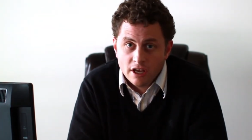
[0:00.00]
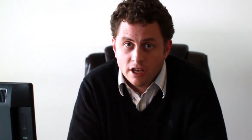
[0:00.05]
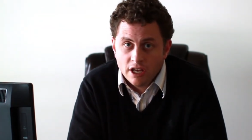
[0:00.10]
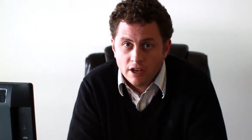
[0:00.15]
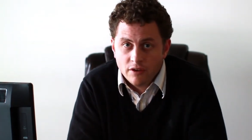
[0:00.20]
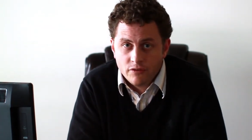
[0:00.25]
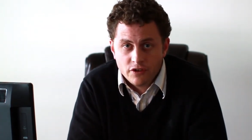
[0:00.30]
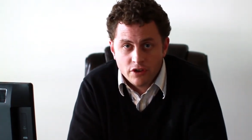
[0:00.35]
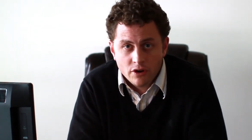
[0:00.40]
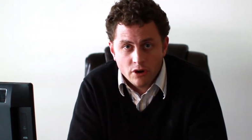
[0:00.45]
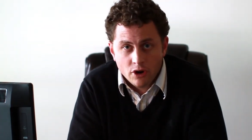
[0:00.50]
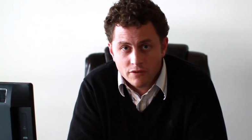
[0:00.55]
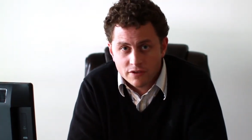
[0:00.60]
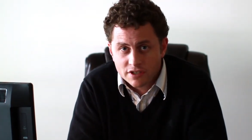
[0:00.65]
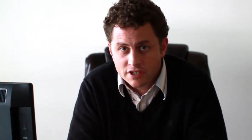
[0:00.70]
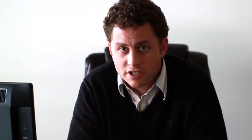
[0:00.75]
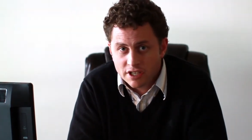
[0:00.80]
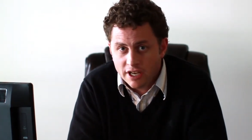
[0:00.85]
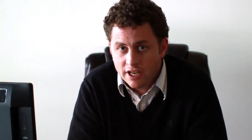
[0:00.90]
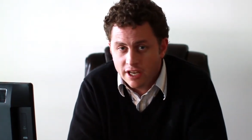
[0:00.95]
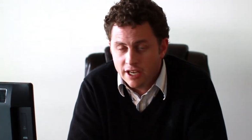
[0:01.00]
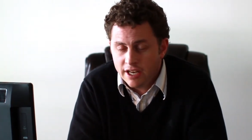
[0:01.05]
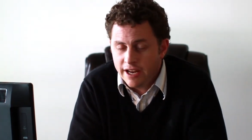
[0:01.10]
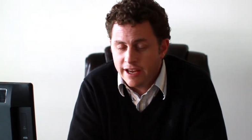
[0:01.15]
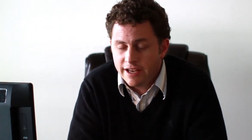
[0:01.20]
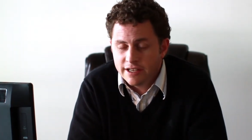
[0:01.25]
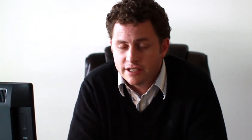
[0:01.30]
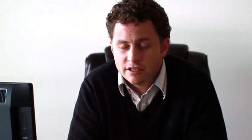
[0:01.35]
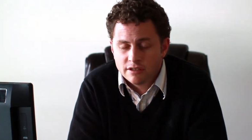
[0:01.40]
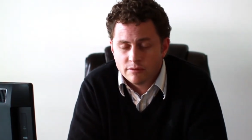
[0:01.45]
If you overstay, it
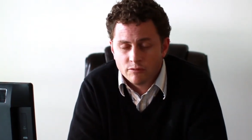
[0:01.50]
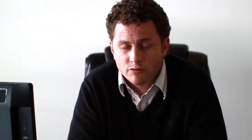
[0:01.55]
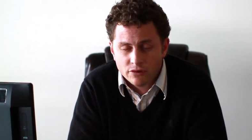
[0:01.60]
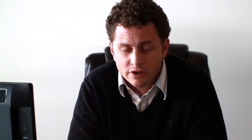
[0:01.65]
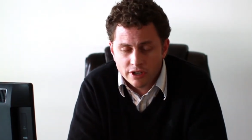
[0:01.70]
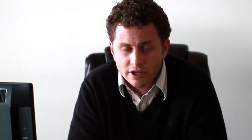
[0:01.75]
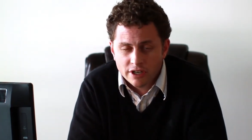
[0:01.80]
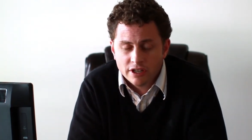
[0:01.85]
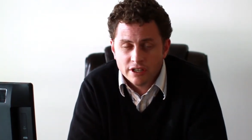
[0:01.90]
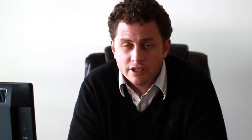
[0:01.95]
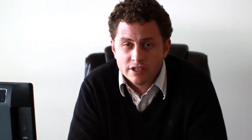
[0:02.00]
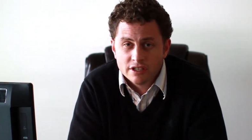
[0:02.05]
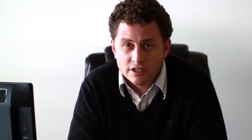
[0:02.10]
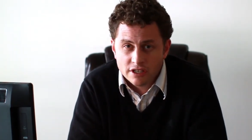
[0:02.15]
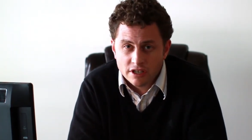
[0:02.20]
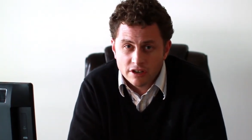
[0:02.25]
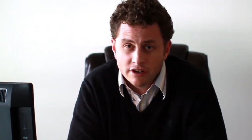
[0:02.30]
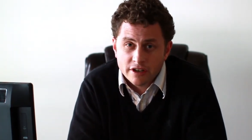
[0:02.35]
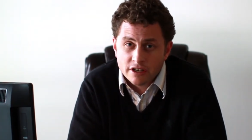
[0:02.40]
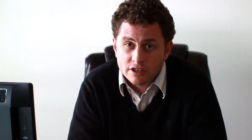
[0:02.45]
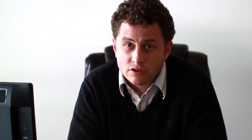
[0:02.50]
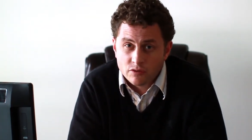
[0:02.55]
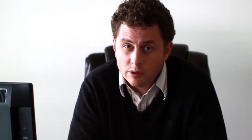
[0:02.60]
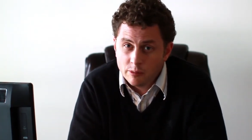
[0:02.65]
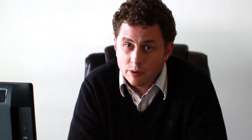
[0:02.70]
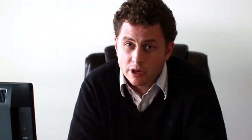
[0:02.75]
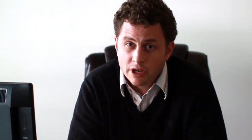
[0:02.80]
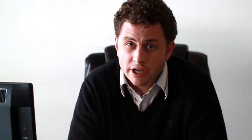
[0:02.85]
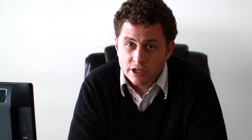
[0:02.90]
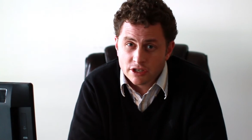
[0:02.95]
has some really serious
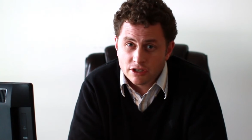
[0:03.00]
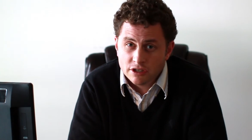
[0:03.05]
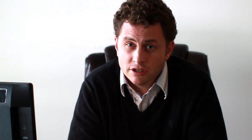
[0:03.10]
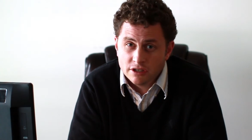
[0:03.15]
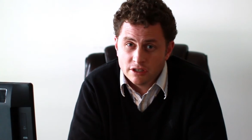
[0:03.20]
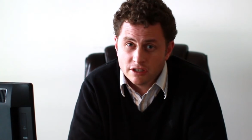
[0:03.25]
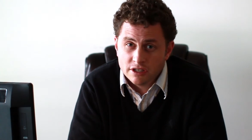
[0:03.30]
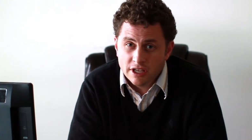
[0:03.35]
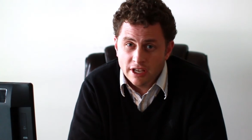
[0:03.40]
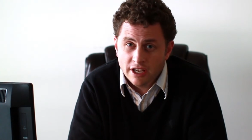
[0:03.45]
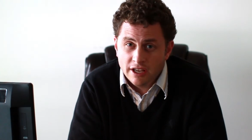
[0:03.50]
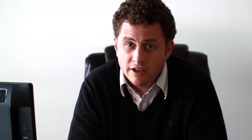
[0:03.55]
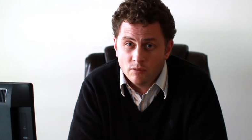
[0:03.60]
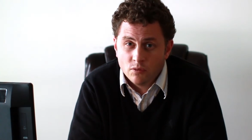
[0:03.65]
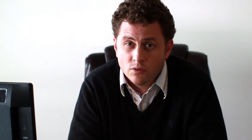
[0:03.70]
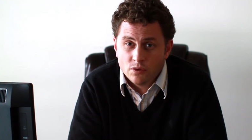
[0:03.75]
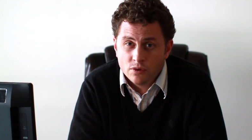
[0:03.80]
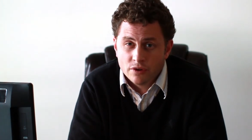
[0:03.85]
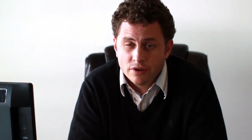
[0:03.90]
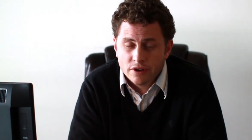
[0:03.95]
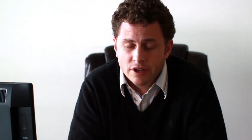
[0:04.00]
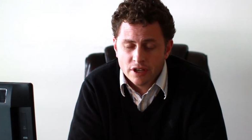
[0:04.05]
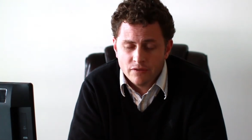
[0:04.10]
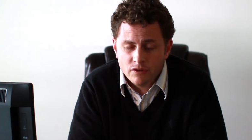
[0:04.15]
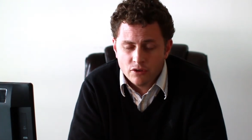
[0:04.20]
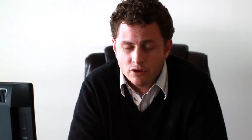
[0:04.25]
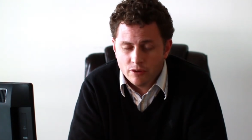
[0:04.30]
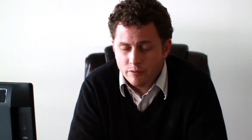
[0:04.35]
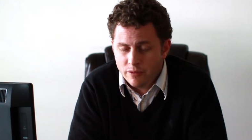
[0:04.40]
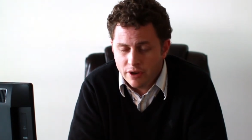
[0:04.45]
repercussions and will give
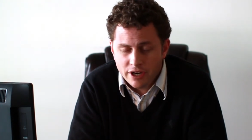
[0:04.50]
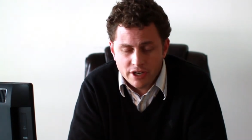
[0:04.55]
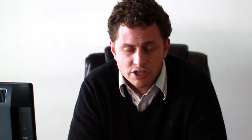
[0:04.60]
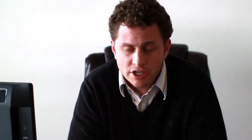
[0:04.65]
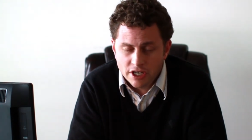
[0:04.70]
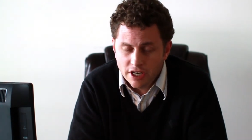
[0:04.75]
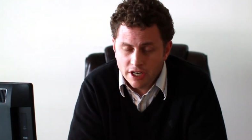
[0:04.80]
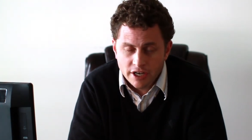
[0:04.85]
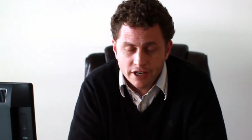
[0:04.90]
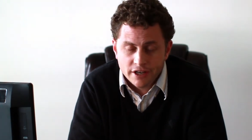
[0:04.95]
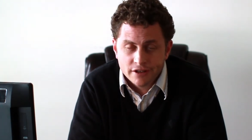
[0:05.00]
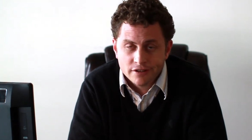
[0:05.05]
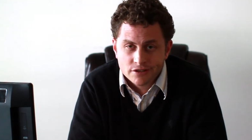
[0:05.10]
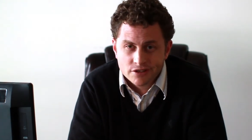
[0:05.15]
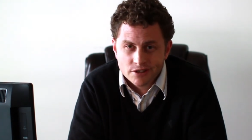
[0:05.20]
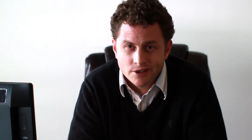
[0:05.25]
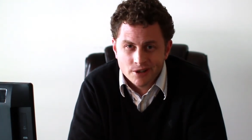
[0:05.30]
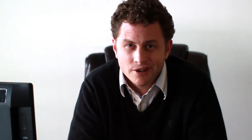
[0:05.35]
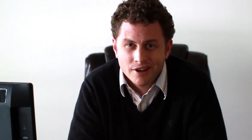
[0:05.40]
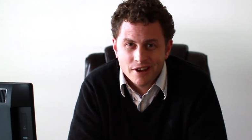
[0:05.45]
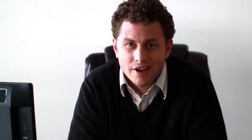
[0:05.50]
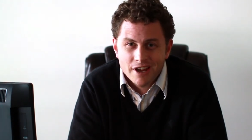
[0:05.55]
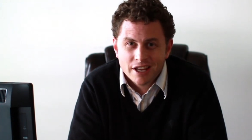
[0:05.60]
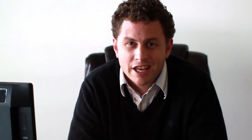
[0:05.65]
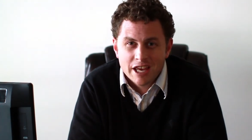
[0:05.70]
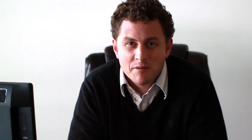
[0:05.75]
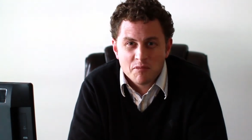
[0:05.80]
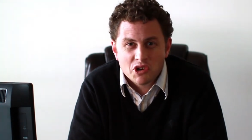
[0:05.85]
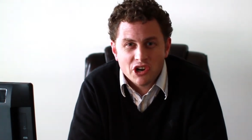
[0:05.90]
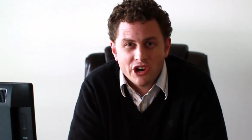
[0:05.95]
you a major headache. So
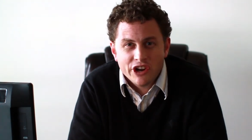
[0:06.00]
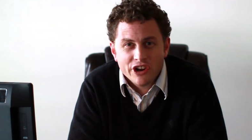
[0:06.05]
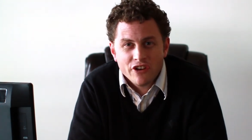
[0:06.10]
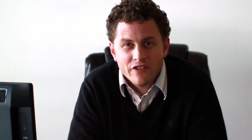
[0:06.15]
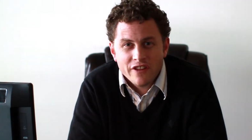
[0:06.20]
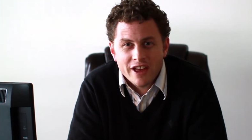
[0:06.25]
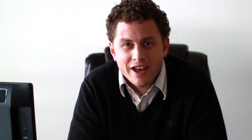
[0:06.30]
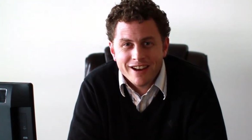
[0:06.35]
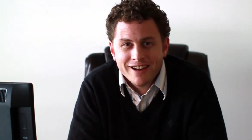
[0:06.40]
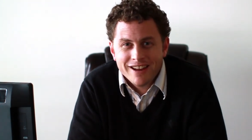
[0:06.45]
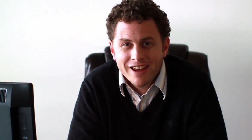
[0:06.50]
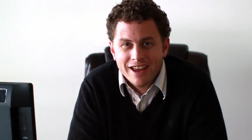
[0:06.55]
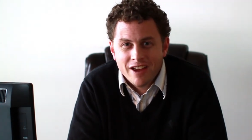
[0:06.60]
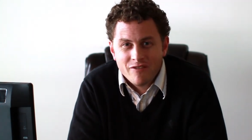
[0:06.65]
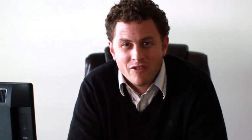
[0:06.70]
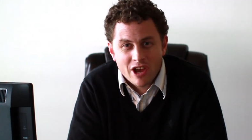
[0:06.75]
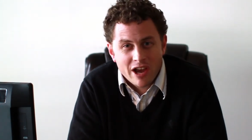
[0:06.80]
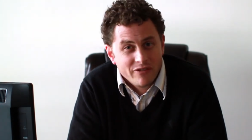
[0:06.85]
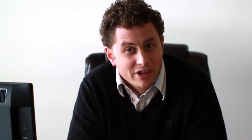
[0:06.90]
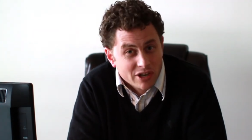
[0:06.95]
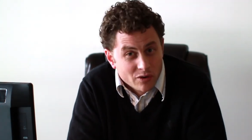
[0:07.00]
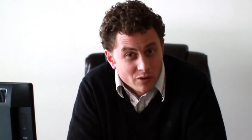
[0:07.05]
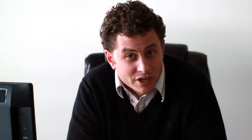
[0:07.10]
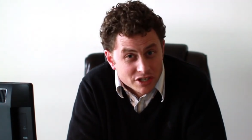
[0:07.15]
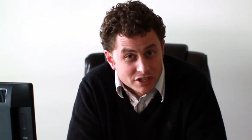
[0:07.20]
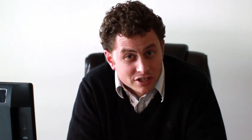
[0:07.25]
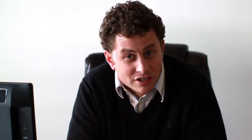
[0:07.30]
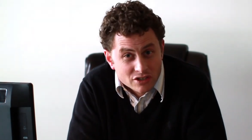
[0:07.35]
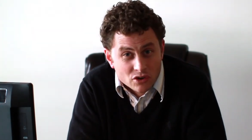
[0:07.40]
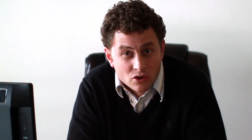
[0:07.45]
keep an eye on that. If you have any
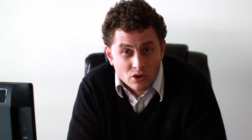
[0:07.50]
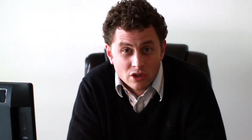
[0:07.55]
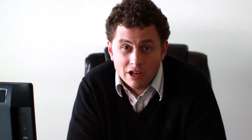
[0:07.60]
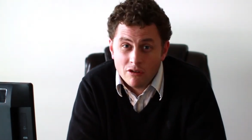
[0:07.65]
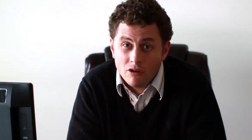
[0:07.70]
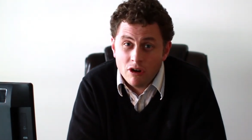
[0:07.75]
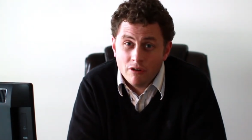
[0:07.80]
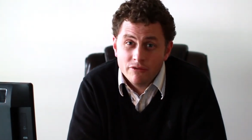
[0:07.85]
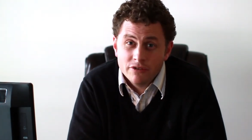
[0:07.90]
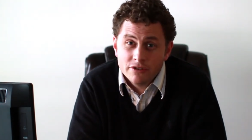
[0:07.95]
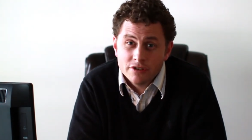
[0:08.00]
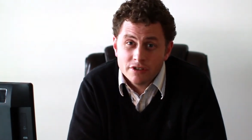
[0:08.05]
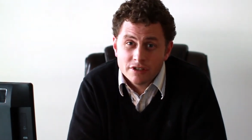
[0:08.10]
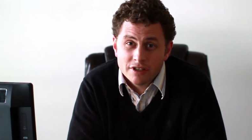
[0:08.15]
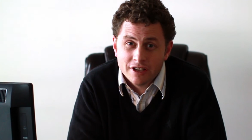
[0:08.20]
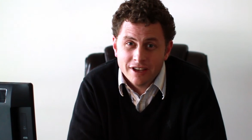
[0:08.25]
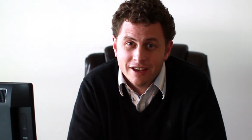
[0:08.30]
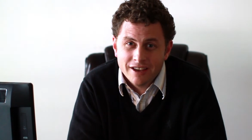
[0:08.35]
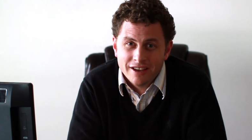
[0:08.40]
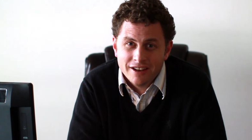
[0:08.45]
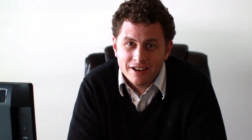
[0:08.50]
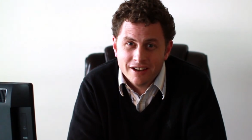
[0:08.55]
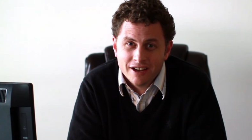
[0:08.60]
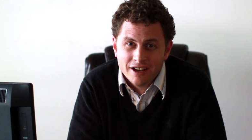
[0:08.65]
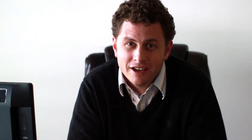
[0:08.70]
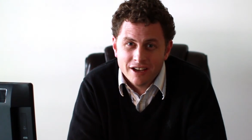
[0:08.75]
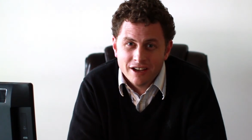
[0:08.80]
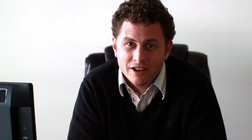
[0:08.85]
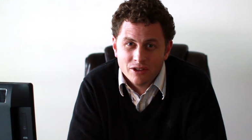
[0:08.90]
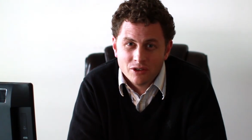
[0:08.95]
questions, call our office, and
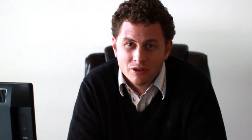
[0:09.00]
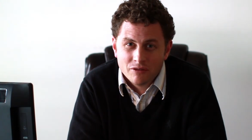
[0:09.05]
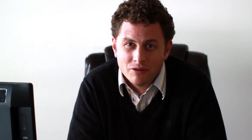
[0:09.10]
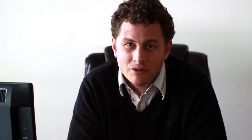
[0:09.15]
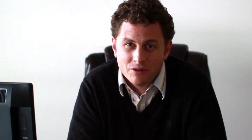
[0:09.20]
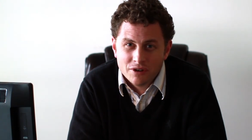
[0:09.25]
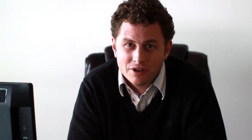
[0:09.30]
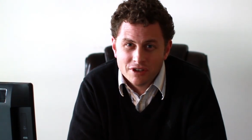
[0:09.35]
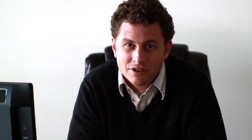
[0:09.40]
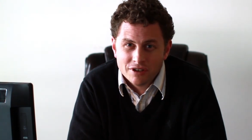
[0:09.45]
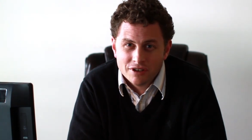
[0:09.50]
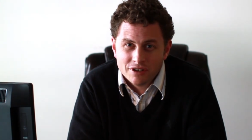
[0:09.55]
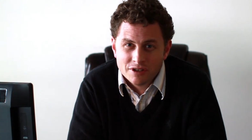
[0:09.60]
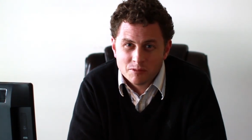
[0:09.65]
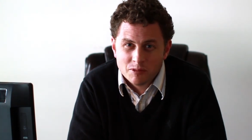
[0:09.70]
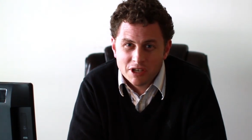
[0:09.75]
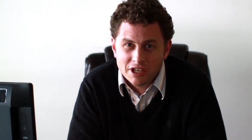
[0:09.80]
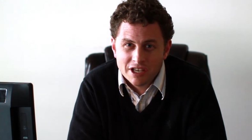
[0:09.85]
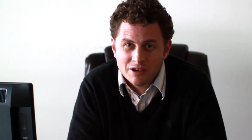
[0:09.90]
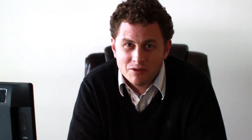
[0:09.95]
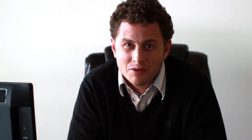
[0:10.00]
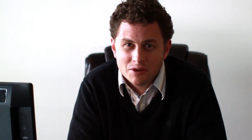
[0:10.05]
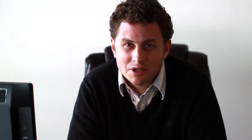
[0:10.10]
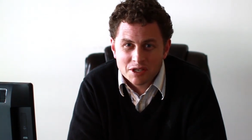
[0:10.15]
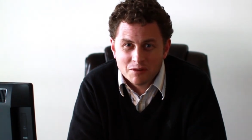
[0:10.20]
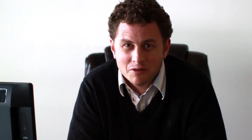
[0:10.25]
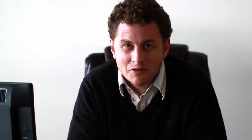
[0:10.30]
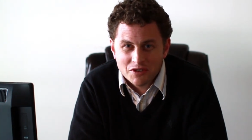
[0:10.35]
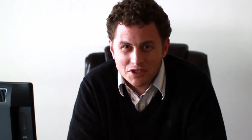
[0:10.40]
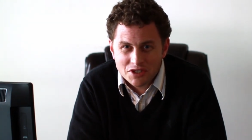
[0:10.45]
I look forward to speaking with some of you